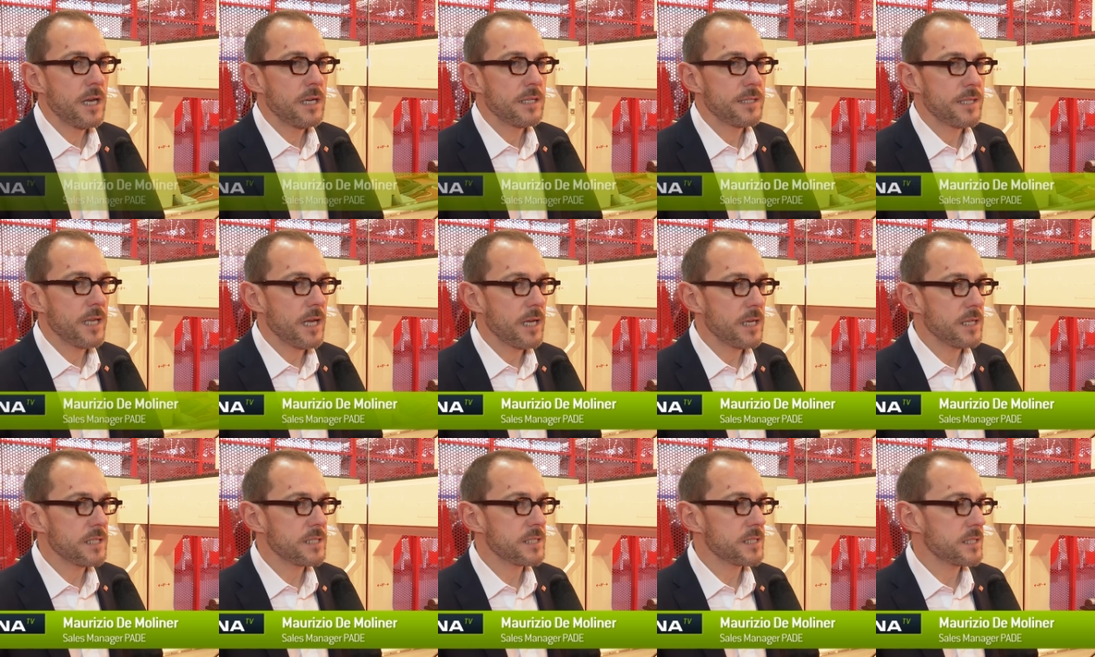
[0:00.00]

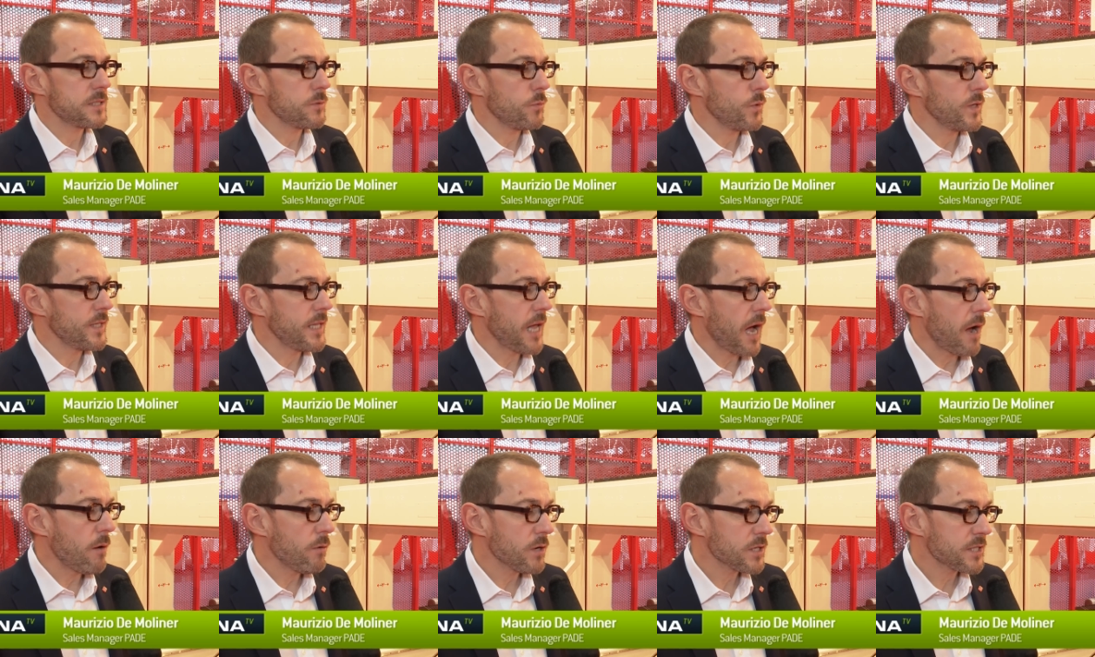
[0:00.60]
Yes, with
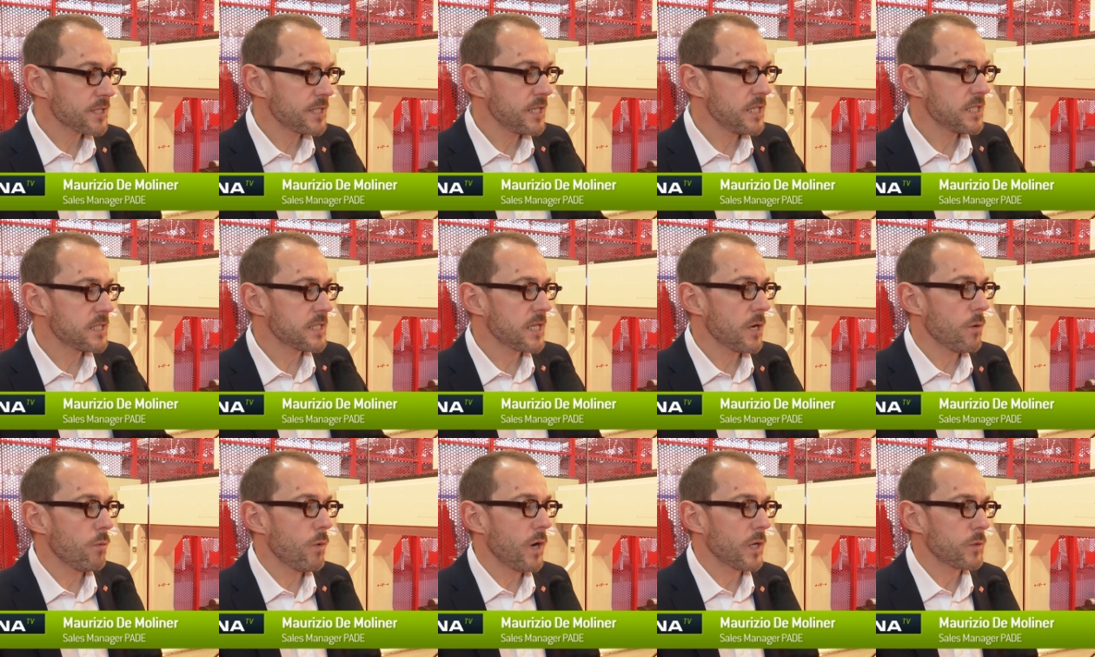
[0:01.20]
our
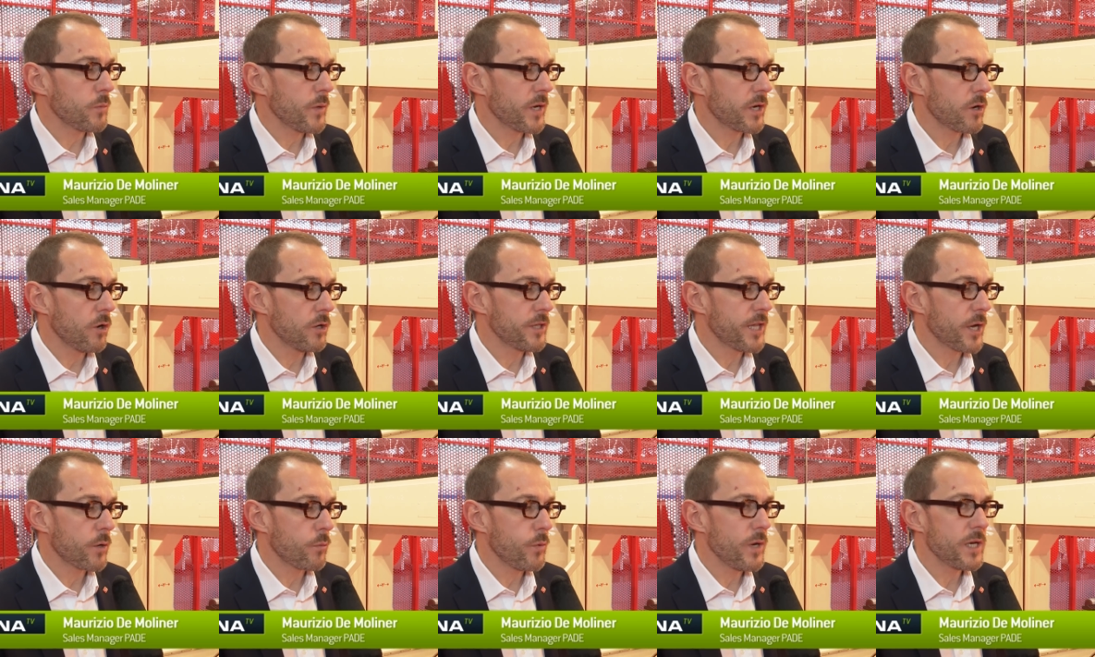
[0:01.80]
system, what we call
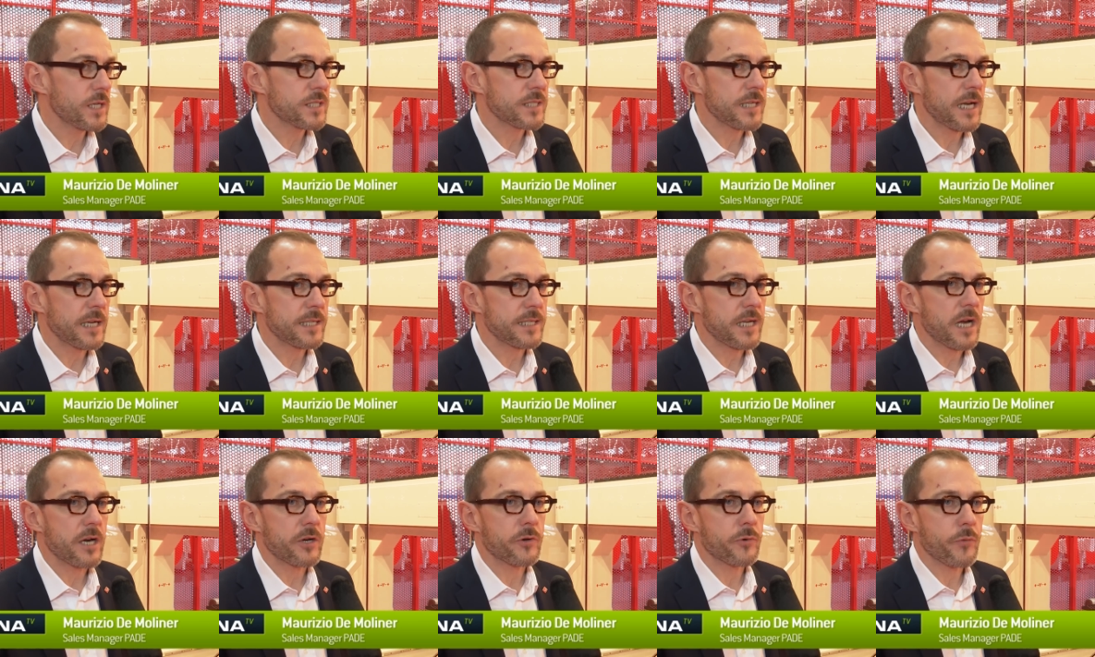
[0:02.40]
the quick set,
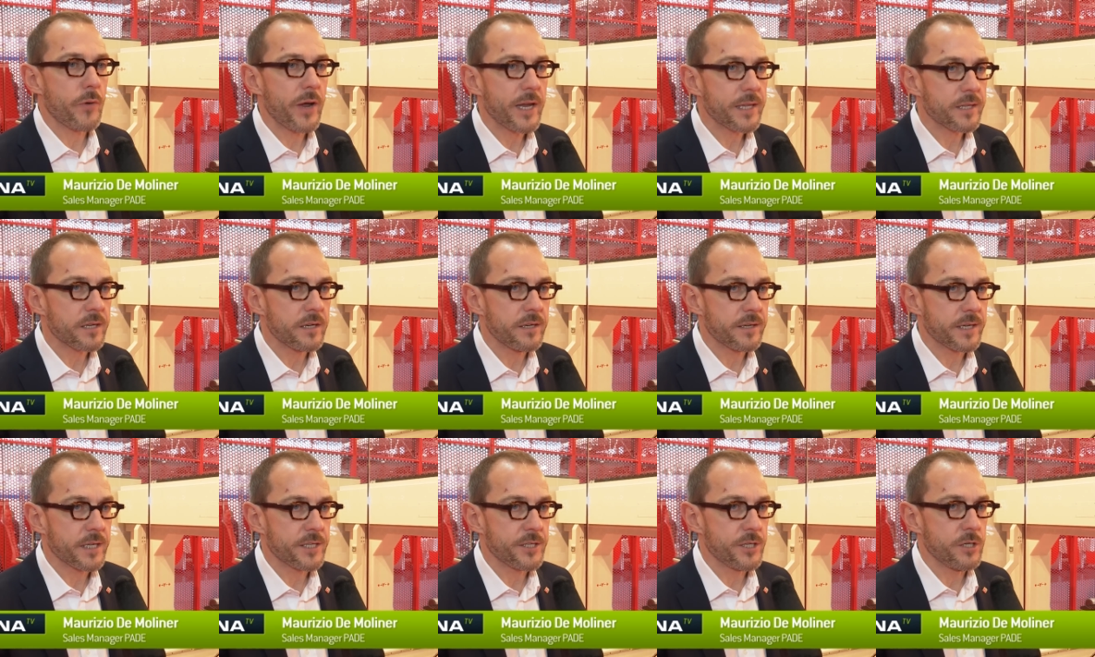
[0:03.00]
they are greatly
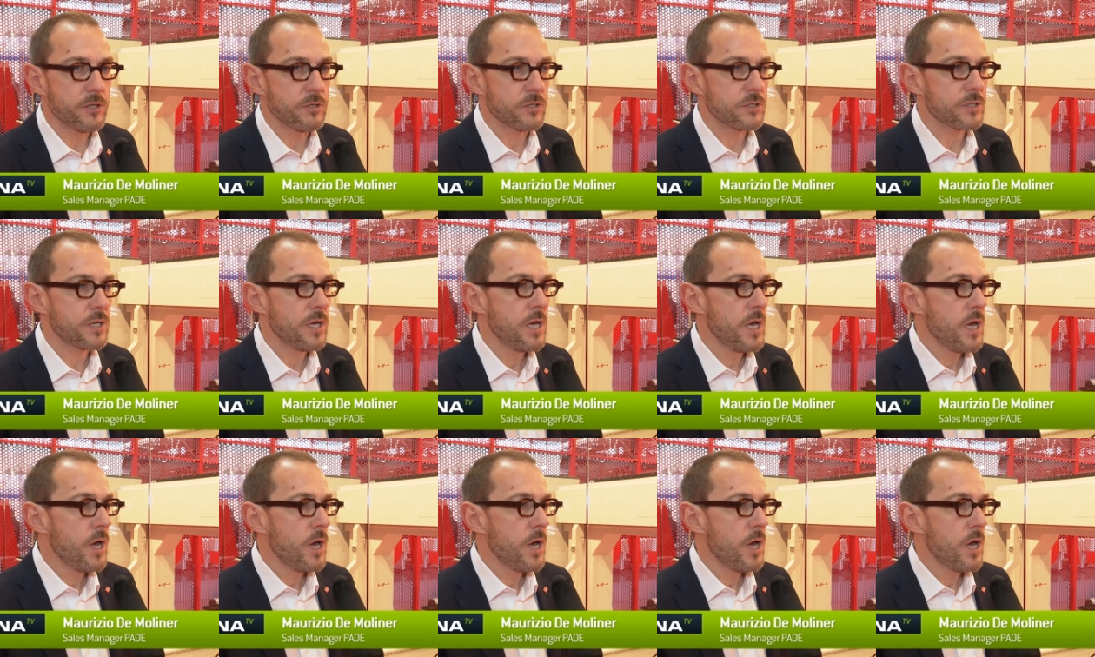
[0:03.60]
reduced.